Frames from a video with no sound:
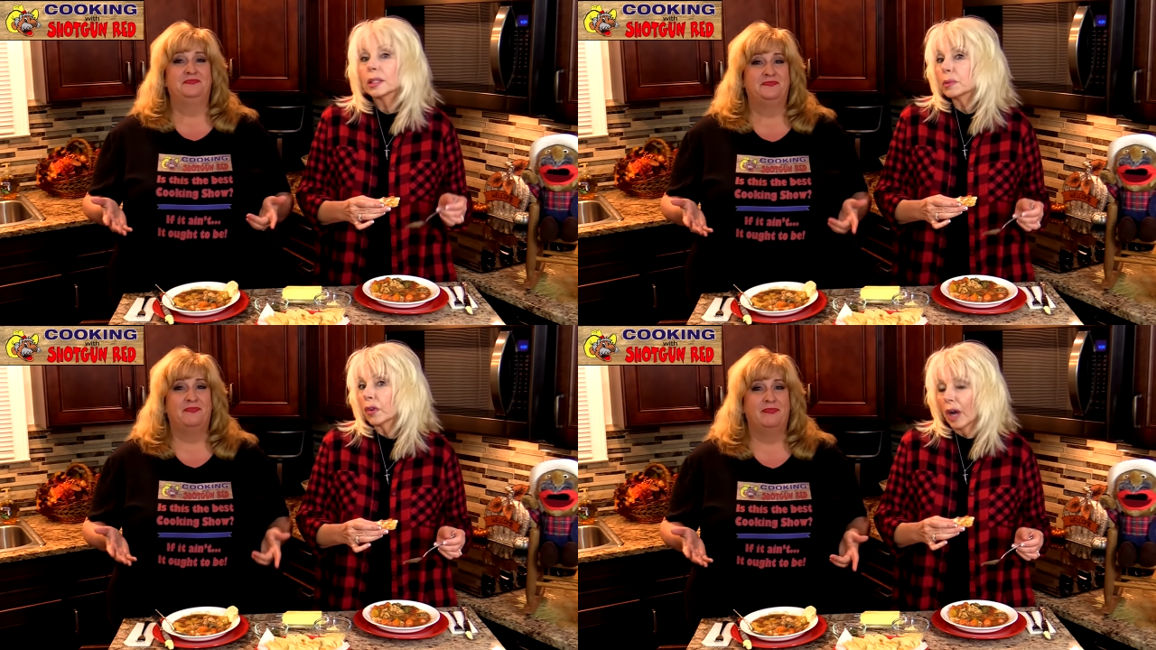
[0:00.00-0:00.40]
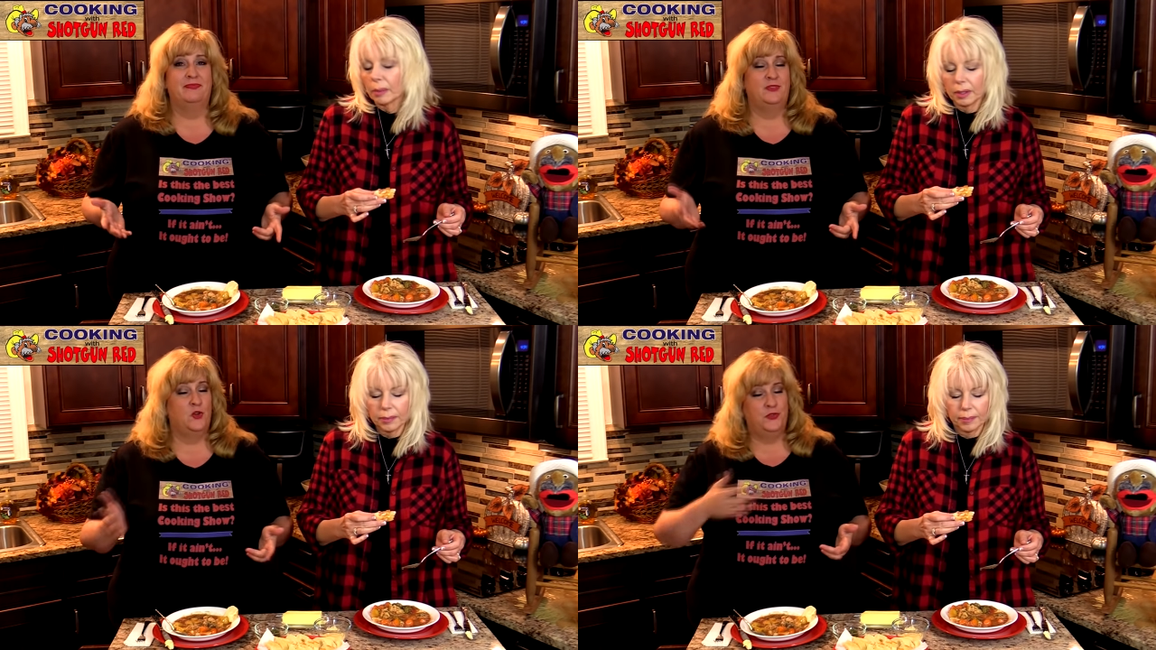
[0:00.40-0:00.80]
Speaker 1: And
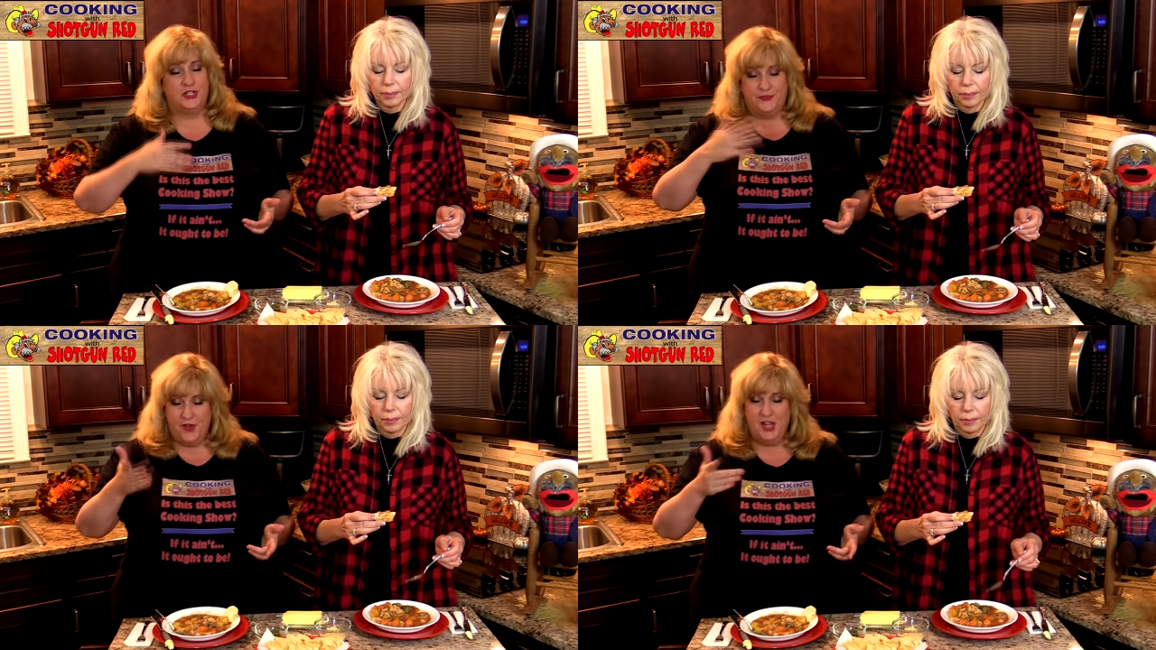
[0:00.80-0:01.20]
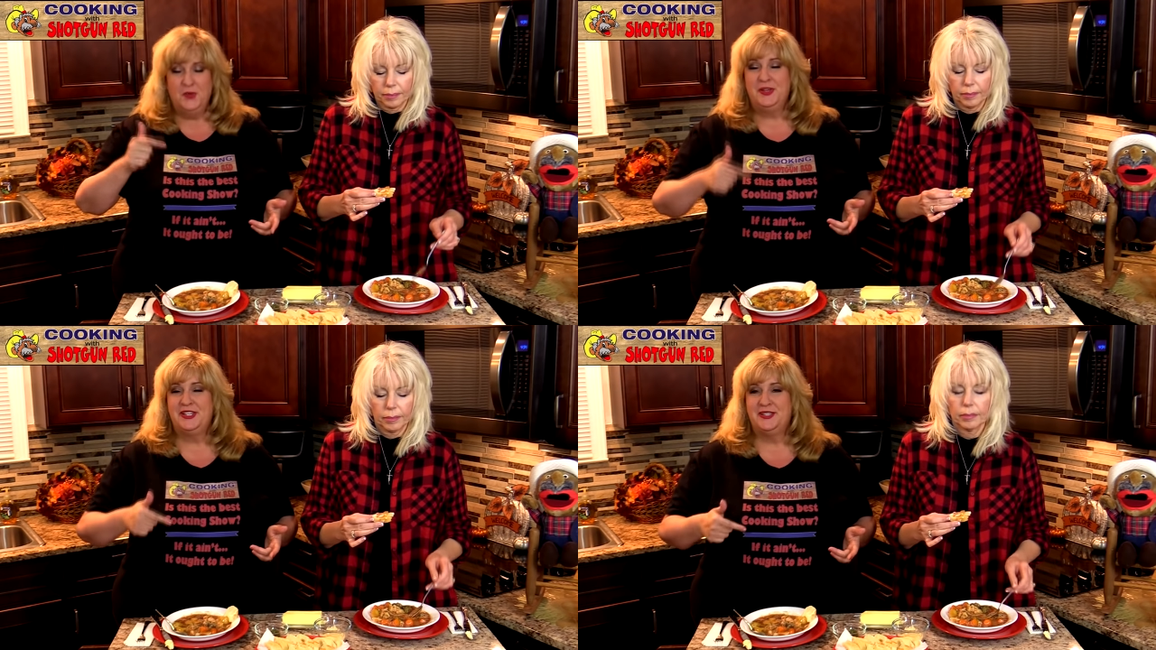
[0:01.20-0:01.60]
subscribing. Don't forget to
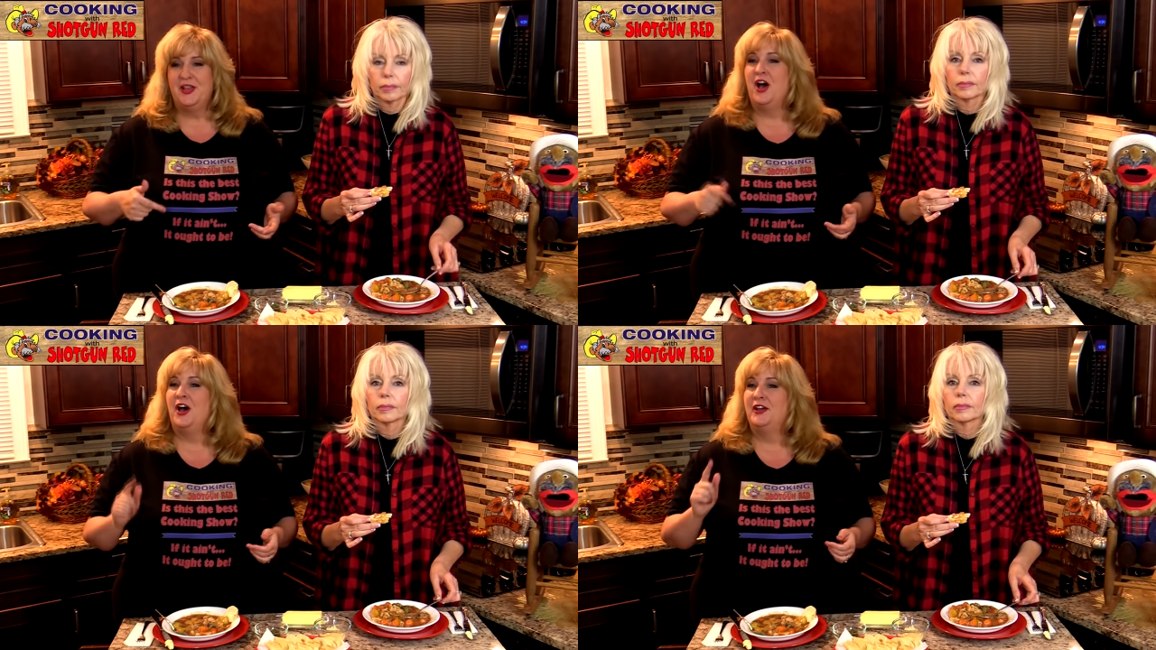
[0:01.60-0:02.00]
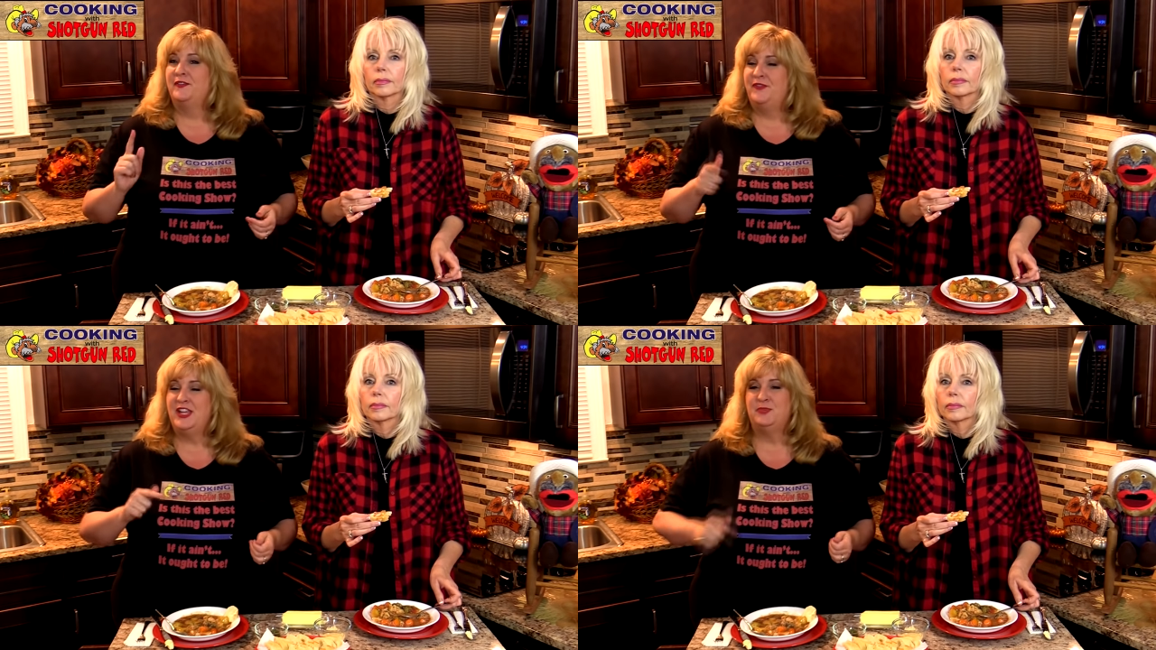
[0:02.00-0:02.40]
follow us
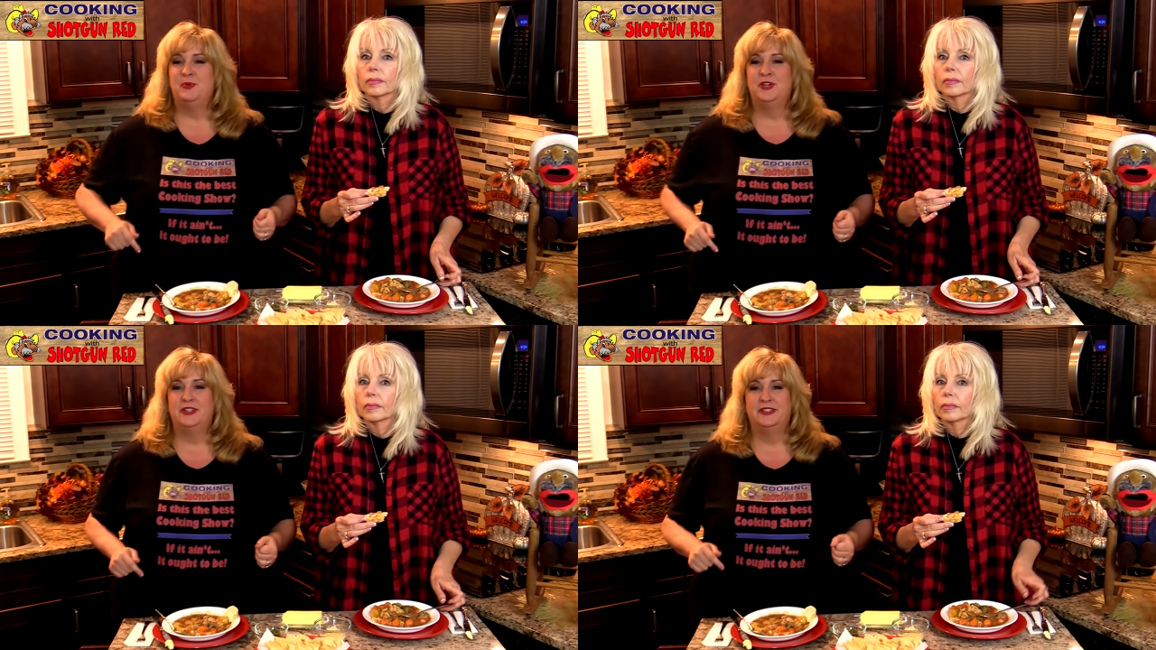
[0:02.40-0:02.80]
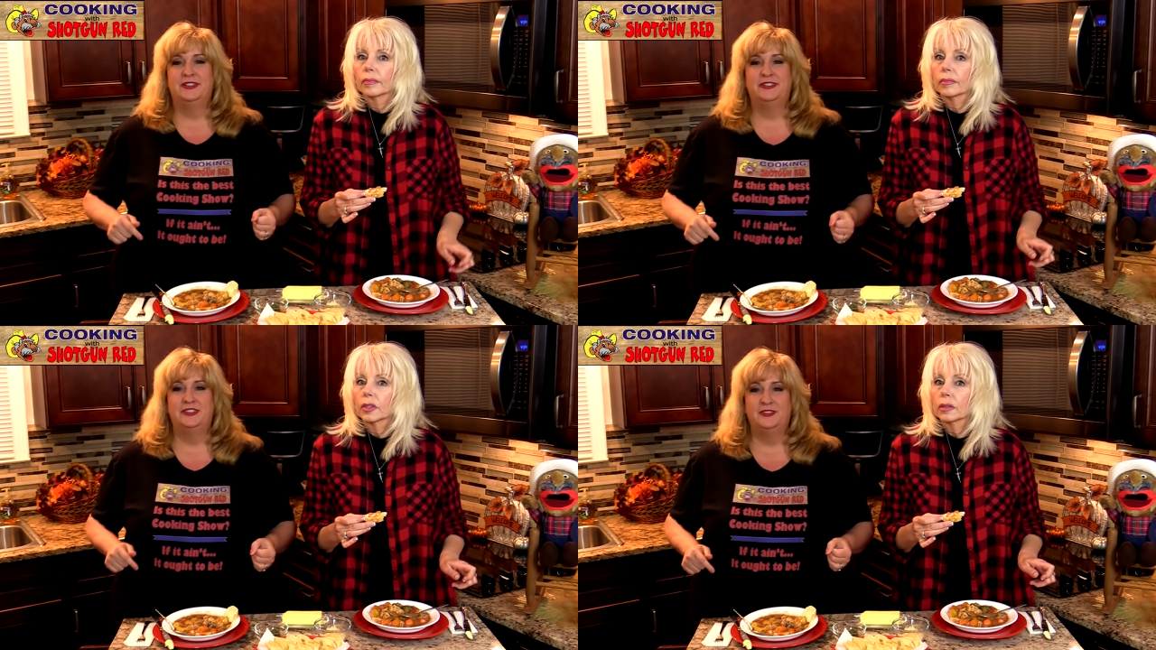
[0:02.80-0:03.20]
on Facebook,
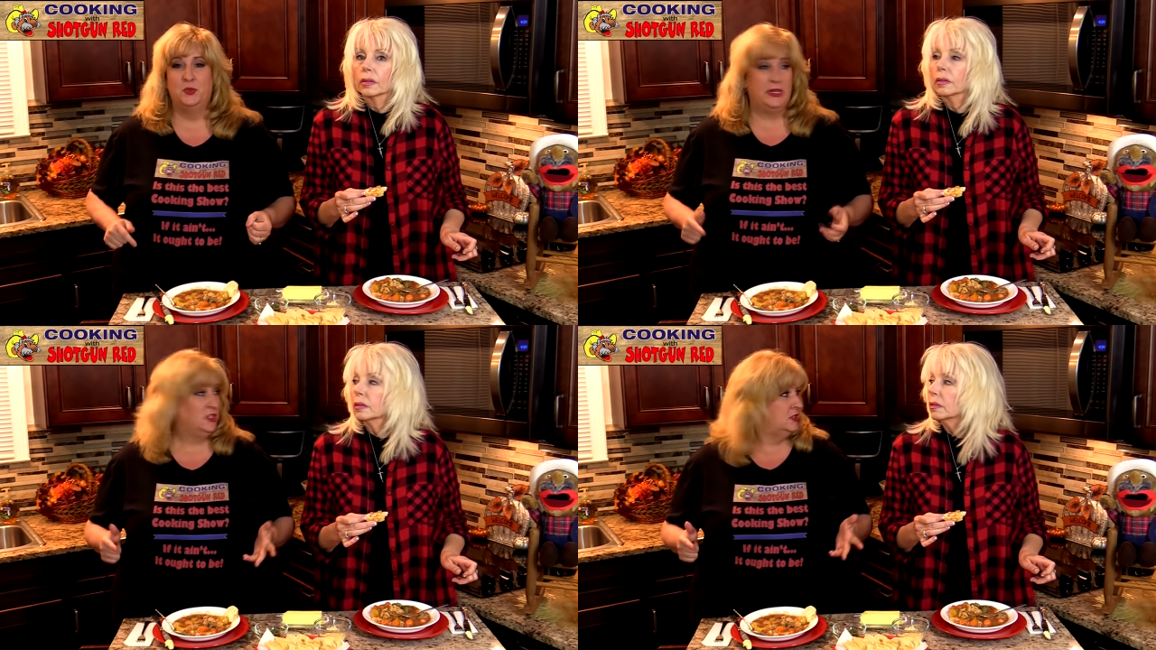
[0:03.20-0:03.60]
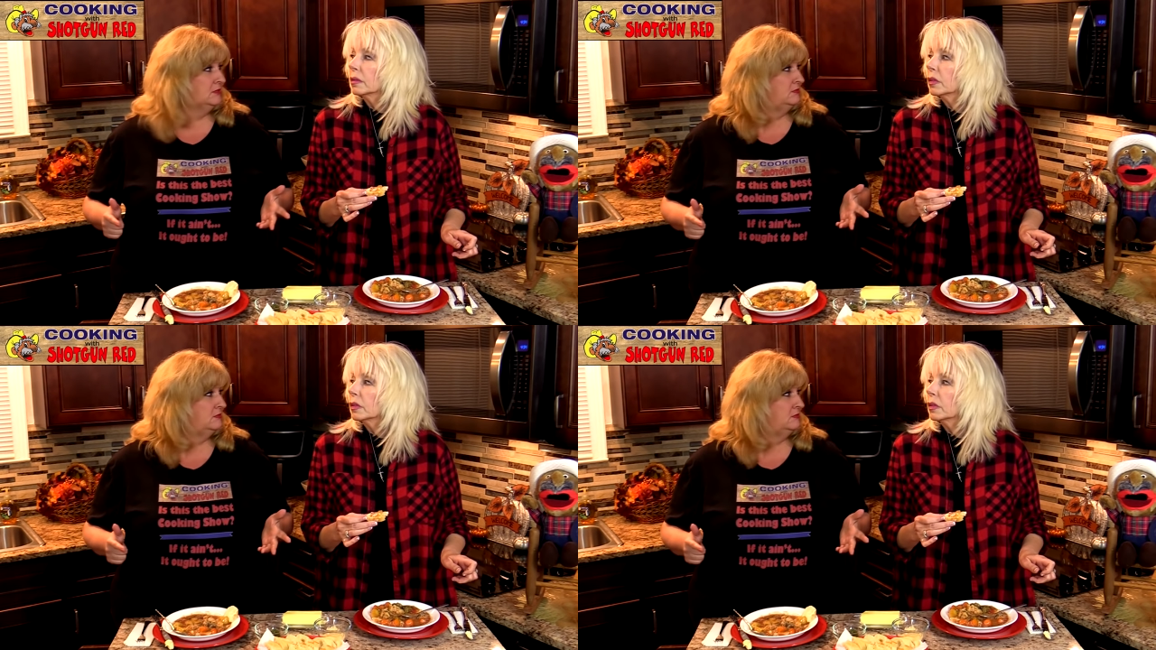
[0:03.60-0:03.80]
Twitter,